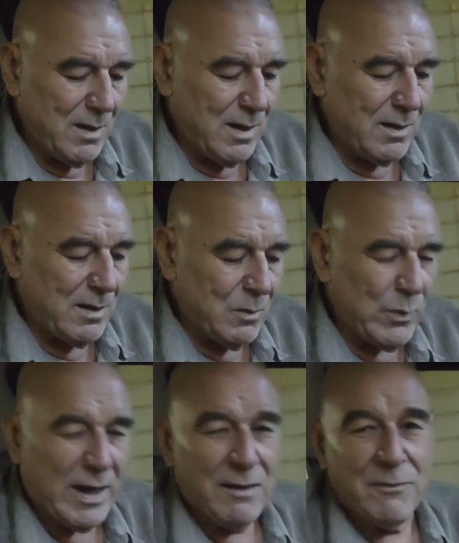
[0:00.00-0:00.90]
And
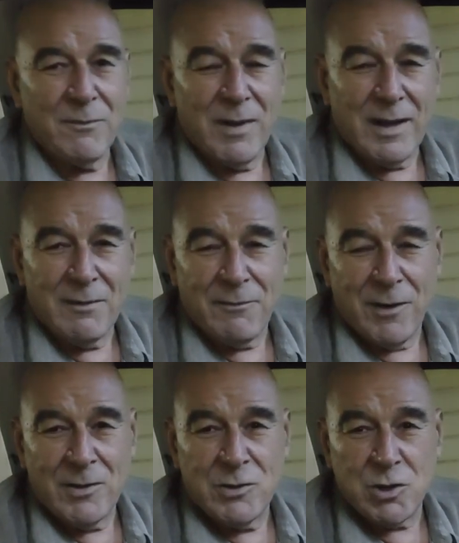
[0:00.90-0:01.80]
I got a
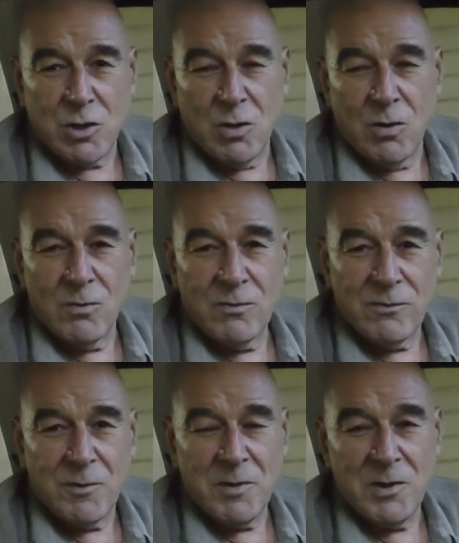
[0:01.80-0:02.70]
friend, Joe,
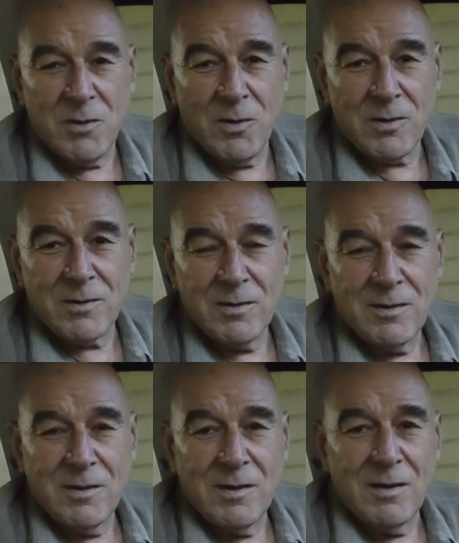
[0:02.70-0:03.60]
from New York
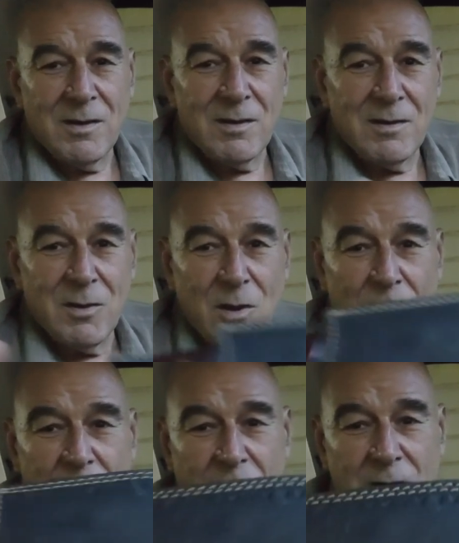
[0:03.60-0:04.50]

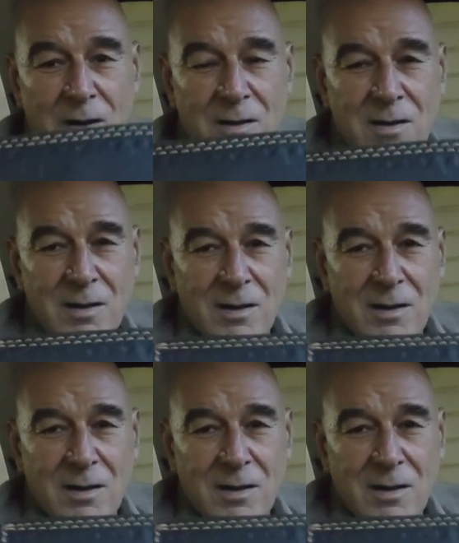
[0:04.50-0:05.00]
area.